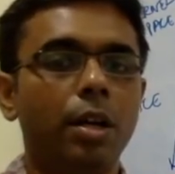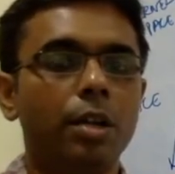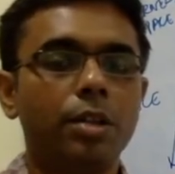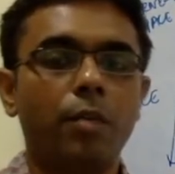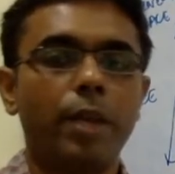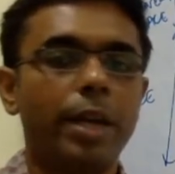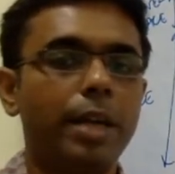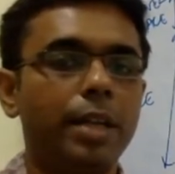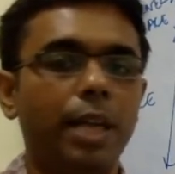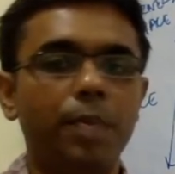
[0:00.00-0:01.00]
Somewhere
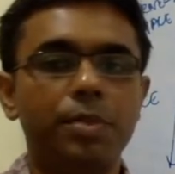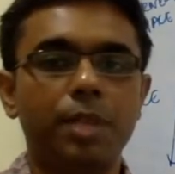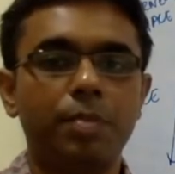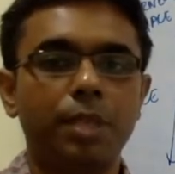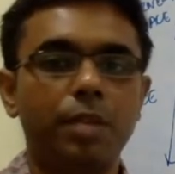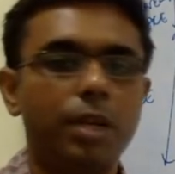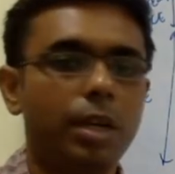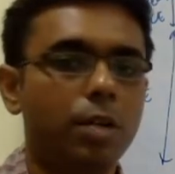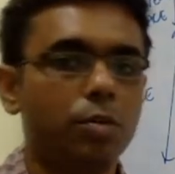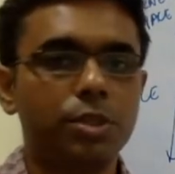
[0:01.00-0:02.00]
it keeps something
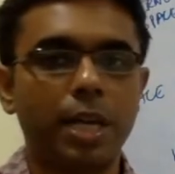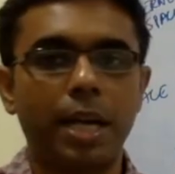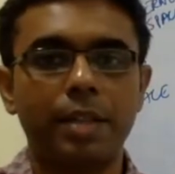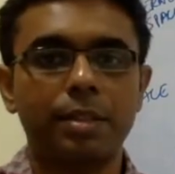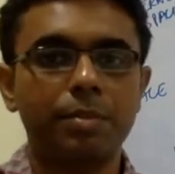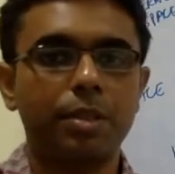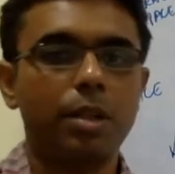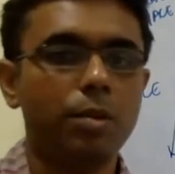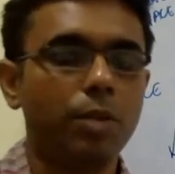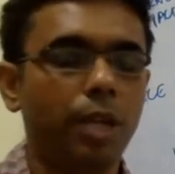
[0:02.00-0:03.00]
related to stack, something
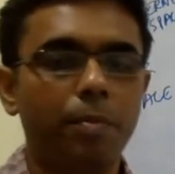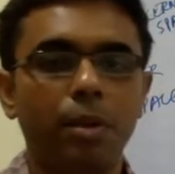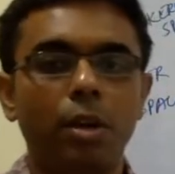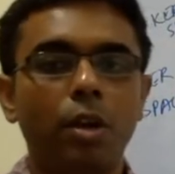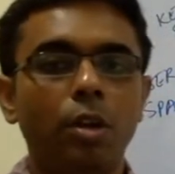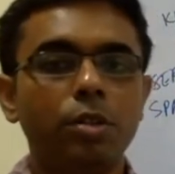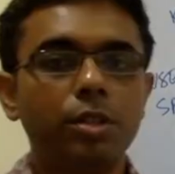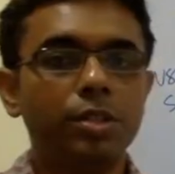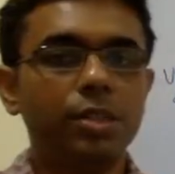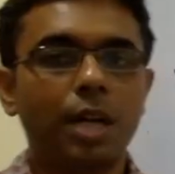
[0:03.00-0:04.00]
related to heap. So
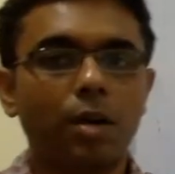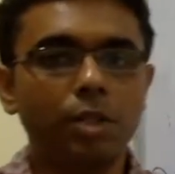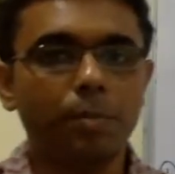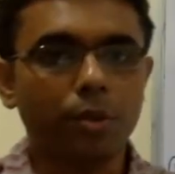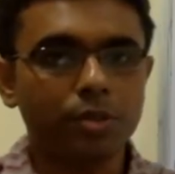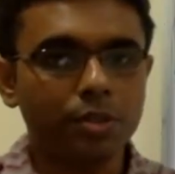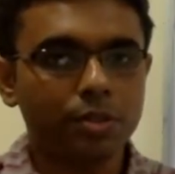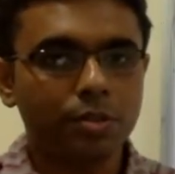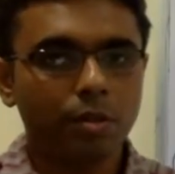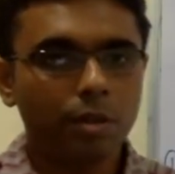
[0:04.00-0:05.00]
this is how the
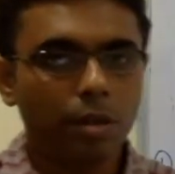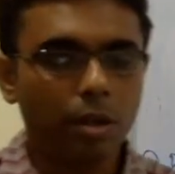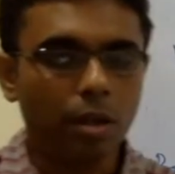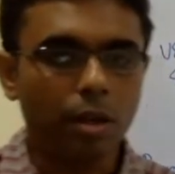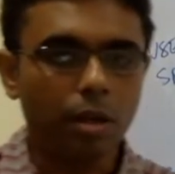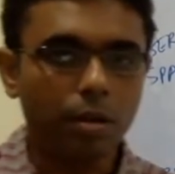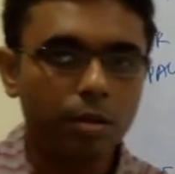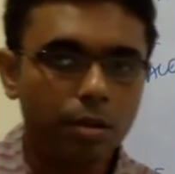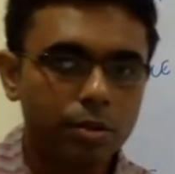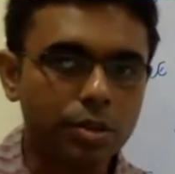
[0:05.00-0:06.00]
process
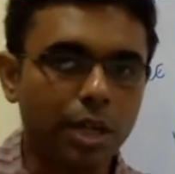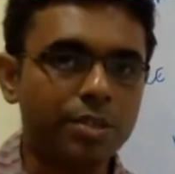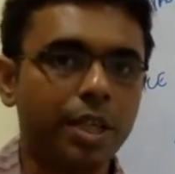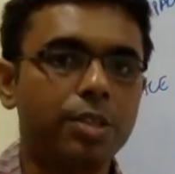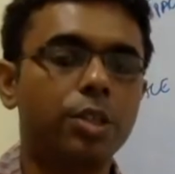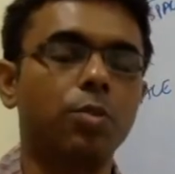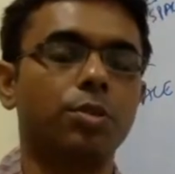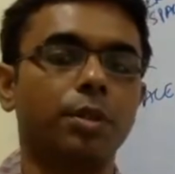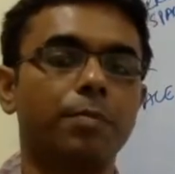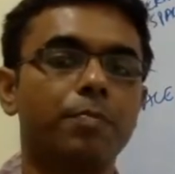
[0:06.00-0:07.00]
starts execution.